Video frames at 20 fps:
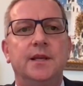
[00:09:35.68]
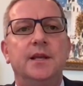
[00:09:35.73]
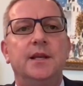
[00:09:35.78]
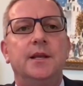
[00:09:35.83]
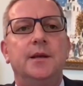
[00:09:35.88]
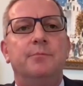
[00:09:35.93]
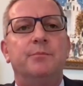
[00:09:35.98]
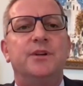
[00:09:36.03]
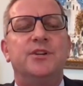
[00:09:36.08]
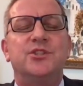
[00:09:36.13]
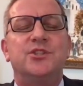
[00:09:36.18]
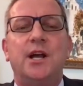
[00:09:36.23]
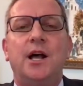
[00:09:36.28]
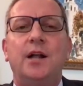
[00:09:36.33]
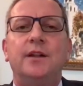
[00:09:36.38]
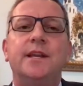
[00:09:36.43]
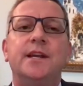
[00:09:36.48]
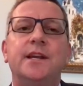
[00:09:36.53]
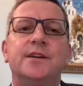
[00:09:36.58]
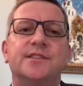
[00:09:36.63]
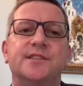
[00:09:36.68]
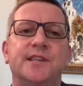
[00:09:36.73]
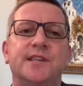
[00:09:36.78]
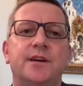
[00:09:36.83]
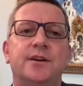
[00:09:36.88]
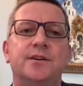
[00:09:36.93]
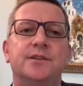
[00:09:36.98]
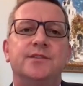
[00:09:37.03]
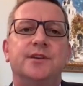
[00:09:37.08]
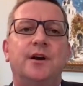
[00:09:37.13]
But childcare
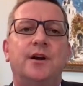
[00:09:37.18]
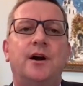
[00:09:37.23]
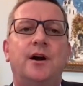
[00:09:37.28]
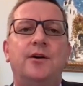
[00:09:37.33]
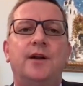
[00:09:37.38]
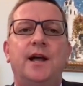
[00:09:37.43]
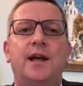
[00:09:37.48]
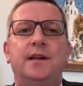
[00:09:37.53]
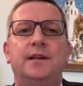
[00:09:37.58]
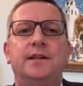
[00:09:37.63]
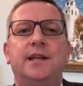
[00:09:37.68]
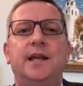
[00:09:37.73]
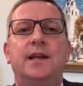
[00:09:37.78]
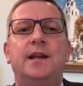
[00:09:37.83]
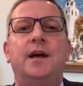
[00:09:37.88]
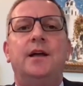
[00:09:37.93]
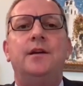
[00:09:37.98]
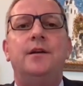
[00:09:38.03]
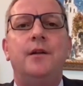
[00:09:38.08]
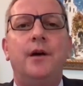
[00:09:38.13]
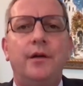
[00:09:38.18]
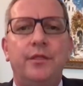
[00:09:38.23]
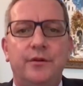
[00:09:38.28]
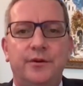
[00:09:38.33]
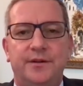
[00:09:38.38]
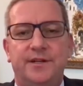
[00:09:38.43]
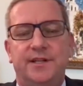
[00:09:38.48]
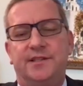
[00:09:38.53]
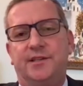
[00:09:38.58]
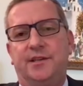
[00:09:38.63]
centers are at yet another
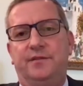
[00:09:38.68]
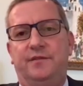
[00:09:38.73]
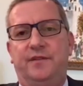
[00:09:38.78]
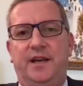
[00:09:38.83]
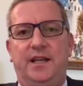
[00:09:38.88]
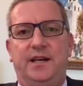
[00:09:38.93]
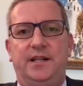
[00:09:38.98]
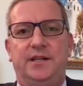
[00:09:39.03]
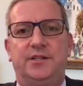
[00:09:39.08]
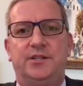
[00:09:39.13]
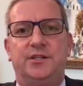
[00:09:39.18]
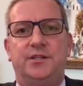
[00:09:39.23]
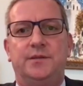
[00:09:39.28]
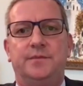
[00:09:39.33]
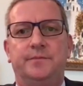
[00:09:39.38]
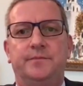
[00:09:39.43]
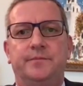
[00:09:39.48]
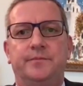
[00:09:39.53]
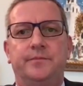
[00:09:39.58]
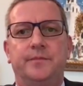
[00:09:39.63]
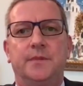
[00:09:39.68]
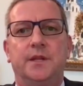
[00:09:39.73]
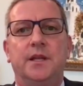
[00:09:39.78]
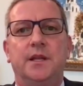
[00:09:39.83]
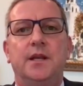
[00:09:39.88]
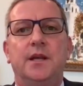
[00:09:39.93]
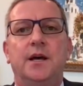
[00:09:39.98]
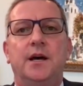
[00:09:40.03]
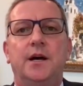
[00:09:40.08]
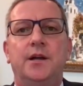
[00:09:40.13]
disadvantage.
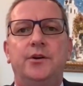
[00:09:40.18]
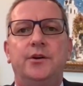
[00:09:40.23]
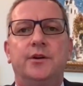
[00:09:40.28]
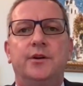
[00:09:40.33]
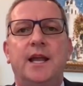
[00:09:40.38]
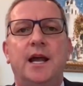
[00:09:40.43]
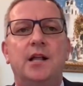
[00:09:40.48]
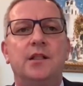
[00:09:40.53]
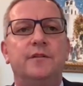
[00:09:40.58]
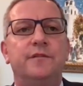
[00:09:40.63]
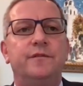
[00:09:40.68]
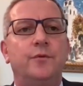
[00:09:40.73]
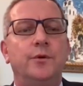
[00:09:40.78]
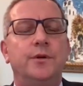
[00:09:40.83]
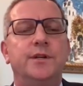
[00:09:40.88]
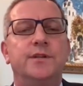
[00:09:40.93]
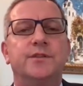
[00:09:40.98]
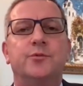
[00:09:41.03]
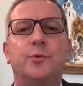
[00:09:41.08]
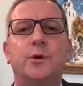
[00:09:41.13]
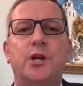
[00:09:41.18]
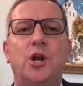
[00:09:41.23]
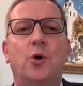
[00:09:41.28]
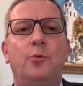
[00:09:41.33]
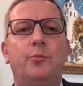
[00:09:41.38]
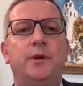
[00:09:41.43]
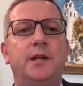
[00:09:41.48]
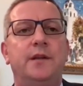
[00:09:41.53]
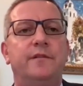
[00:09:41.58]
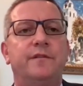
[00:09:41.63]
Under California's
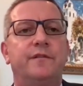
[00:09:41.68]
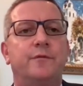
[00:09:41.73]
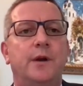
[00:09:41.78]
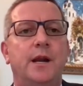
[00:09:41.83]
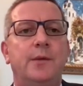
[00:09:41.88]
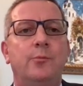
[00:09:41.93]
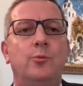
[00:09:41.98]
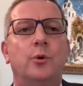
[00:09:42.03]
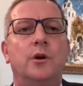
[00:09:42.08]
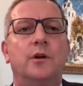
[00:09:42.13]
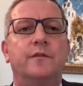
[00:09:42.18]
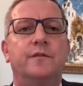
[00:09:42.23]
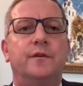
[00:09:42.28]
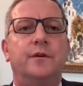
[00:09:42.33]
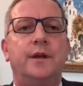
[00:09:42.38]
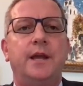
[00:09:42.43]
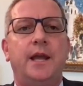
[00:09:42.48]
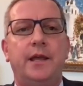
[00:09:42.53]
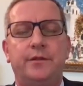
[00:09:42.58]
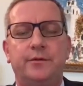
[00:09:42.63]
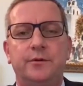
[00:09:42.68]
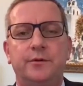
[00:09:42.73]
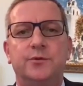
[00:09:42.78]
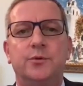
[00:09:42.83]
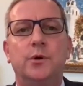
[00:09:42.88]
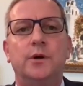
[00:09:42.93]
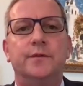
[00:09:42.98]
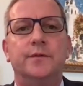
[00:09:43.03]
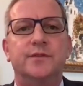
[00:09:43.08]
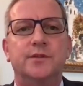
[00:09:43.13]
reopening framework for
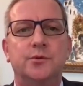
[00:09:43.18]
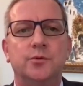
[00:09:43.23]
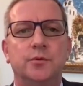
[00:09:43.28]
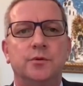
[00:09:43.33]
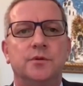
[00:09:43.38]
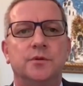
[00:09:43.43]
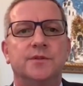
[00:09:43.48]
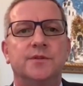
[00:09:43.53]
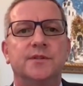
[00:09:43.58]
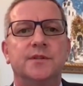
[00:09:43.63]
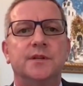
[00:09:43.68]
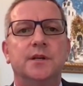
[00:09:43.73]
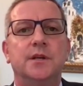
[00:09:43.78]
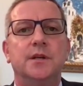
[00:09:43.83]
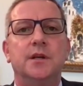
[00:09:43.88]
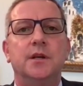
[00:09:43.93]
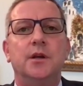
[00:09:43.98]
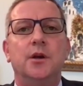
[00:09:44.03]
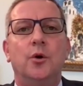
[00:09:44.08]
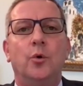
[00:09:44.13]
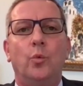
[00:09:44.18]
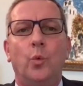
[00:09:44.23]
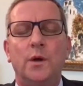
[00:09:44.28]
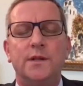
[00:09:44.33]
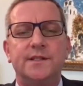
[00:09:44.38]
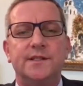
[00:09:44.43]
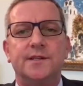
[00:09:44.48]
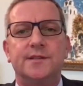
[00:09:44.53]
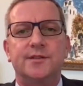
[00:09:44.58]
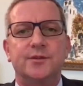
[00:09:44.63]
K-12 schools,
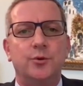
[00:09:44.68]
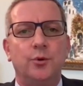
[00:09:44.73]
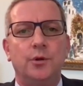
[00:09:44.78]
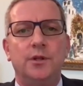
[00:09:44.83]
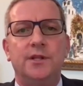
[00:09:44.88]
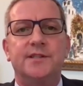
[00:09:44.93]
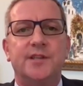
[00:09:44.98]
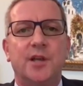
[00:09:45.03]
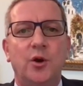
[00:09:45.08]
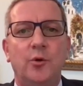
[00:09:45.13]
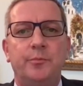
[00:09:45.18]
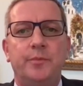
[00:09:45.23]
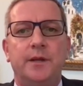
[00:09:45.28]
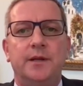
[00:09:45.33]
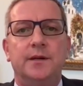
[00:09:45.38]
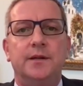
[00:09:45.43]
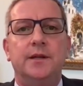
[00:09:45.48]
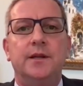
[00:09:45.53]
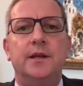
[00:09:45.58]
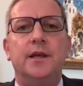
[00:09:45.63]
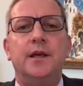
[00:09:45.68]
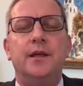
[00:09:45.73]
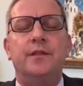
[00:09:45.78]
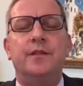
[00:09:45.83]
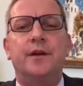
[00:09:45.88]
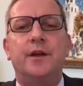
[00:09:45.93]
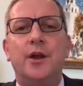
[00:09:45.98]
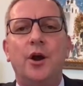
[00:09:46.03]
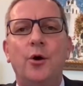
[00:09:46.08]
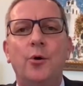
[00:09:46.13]
once a school is open,
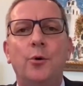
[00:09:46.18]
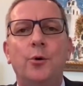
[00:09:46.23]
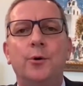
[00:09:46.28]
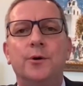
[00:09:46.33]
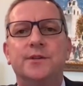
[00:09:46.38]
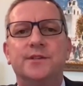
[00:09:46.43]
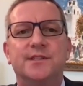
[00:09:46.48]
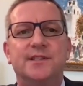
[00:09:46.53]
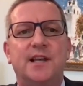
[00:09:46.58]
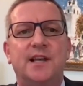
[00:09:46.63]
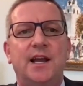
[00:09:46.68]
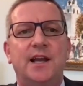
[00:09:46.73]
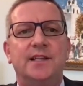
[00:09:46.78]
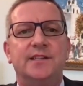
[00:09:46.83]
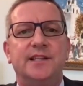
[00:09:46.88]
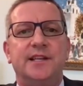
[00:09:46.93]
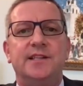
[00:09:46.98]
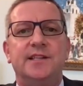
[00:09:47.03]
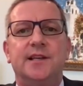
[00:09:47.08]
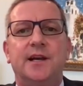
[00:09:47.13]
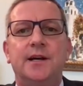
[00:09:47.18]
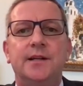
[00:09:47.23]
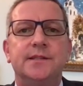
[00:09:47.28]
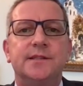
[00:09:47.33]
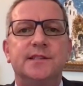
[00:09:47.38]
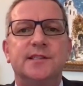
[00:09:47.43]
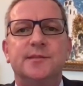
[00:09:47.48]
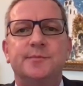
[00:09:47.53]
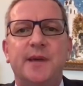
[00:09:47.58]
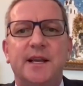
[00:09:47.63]
the cohort size is
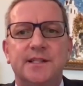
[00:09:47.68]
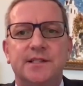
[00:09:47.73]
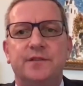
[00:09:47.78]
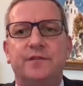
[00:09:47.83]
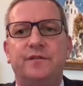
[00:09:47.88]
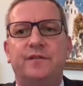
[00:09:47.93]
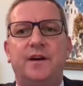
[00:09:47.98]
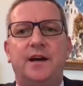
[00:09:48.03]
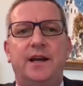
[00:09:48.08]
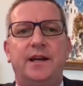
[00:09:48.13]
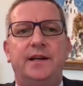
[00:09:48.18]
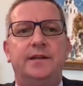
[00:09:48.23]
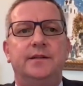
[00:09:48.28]
unspecified,